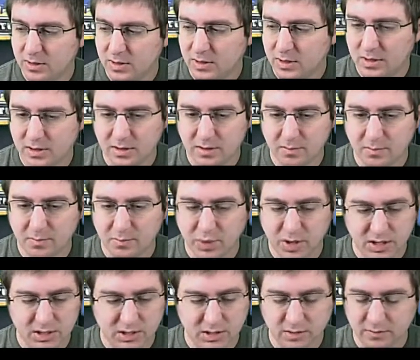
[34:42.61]

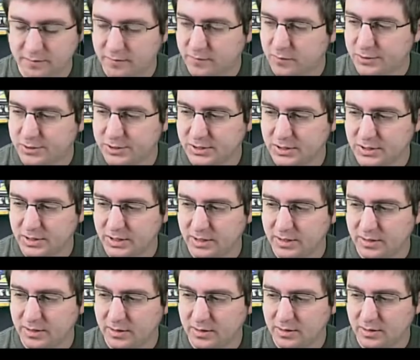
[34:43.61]
But, unfortunately,